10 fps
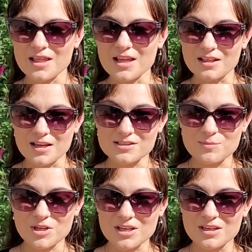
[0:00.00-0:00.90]
They like to
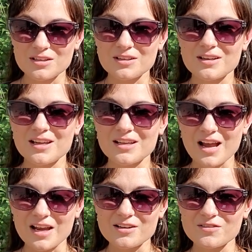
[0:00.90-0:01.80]
be hidden. It
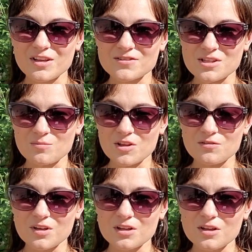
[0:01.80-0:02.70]
kind of gives them the
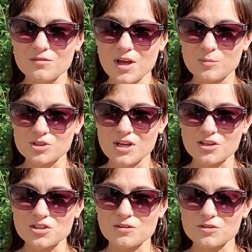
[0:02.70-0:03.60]
feel of that
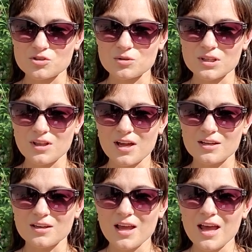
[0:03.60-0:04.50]
protection of a tree
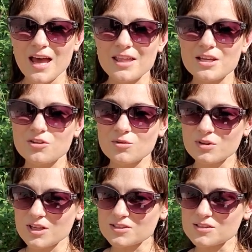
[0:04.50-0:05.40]
line, and they don't
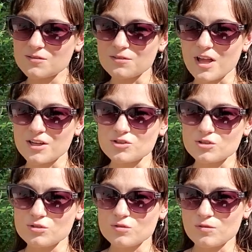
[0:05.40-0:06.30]
like to fly
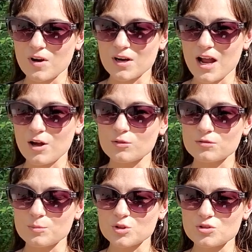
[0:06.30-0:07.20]
too far out
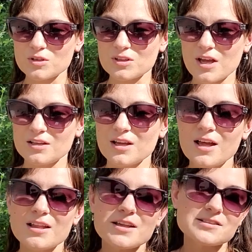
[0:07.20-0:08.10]
from a tree line.
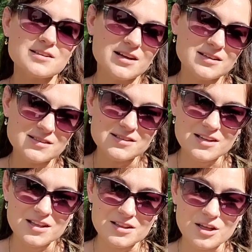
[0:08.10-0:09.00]
That's not to
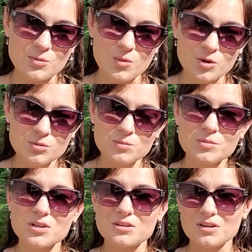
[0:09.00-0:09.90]
say that they won't,
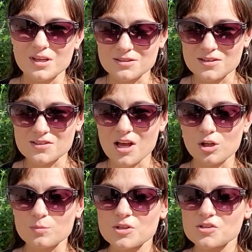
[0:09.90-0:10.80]
but that does
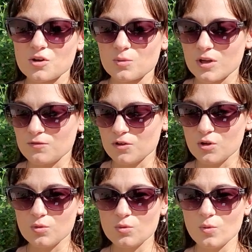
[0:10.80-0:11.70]
help. So if
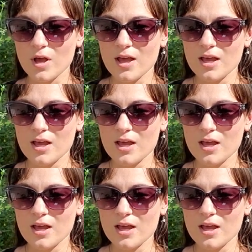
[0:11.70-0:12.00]
you